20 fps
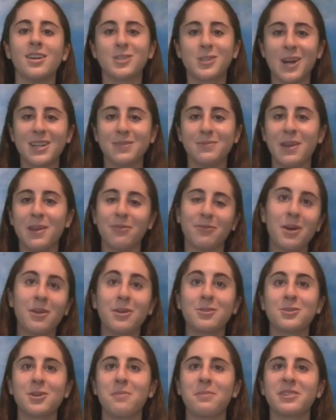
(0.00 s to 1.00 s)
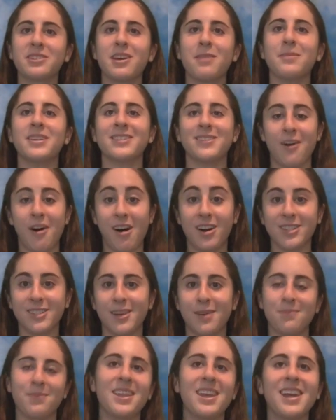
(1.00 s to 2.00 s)
Trust me, phototropism is
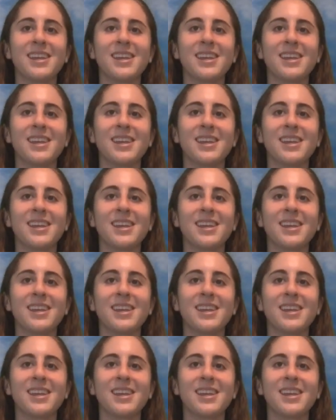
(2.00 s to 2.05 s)
awesome.